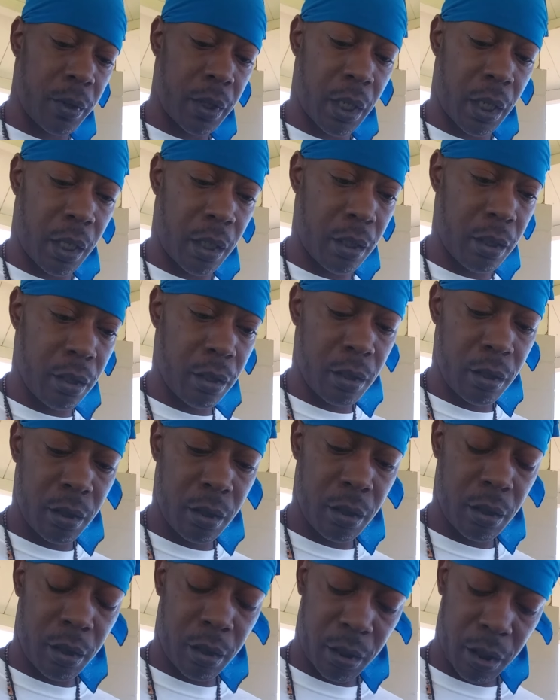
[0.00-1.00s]
Okay.
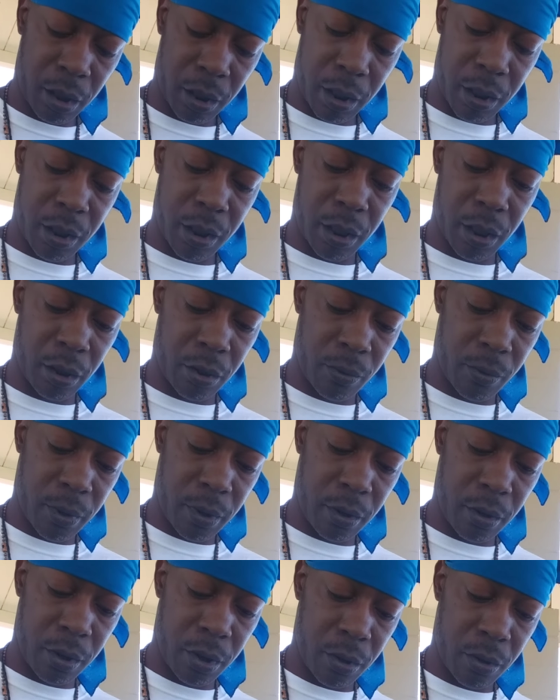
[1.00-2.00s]
Six,
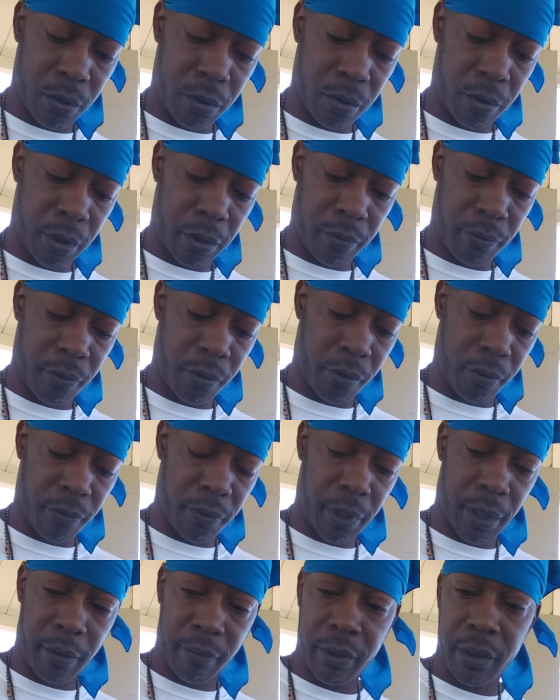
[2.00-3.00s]
one, two, three, four,
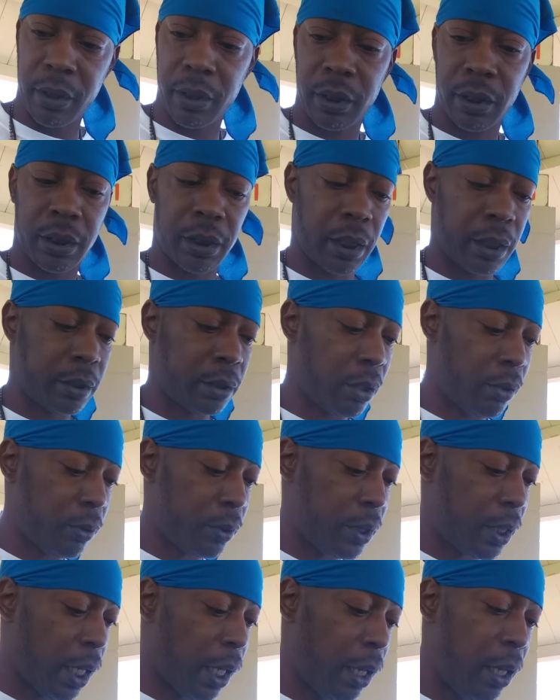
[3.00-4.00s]
five, six.
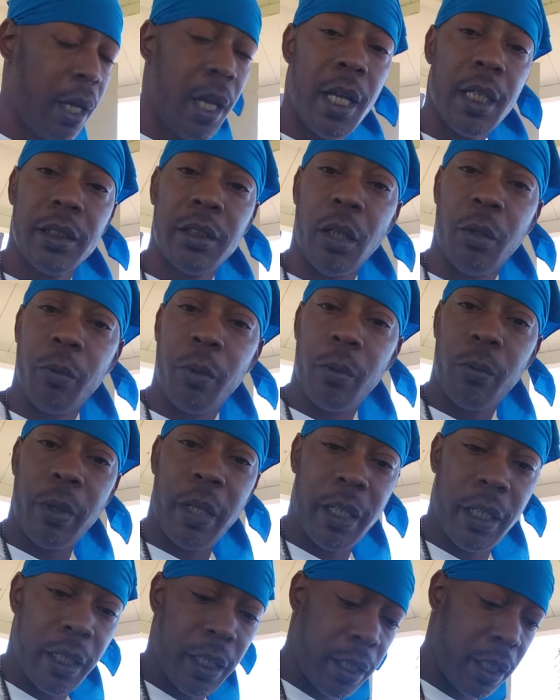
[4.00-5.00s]
Okay. So we're
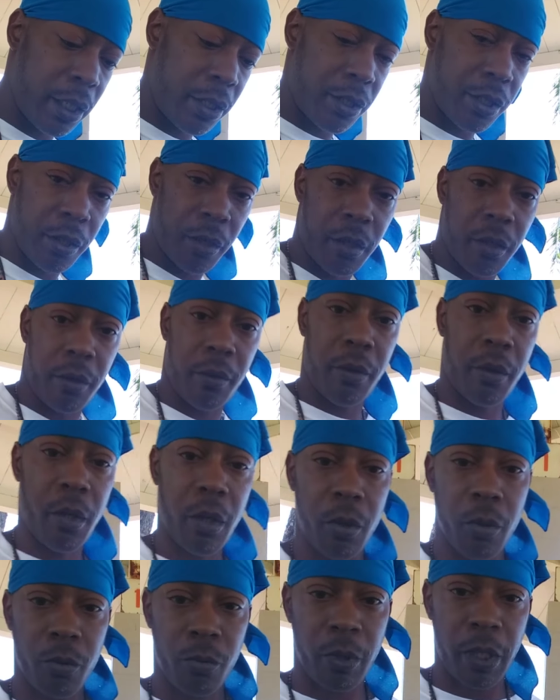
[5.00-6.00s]
ready to get your
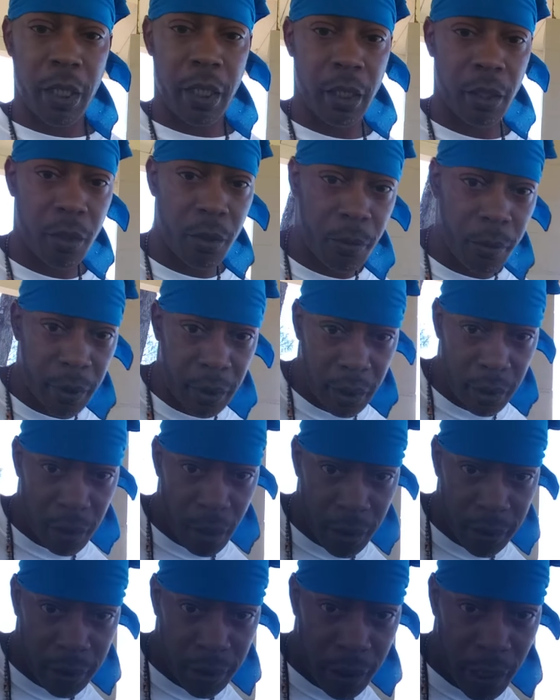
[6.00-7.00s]
reading going. Can
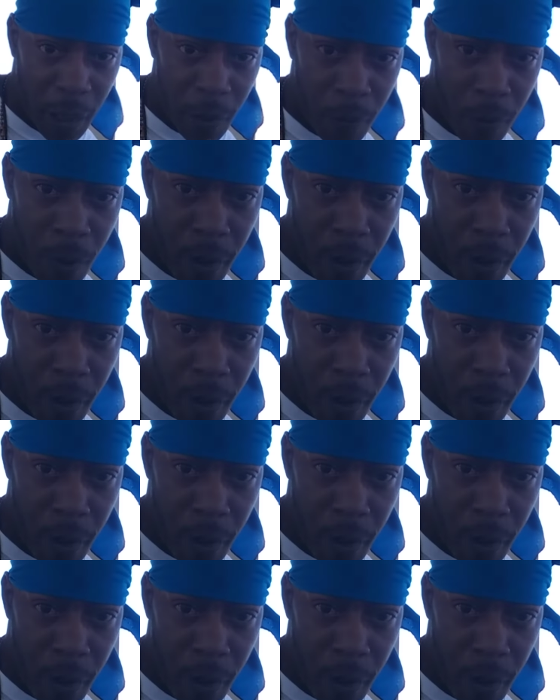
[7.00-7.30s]
y'all see that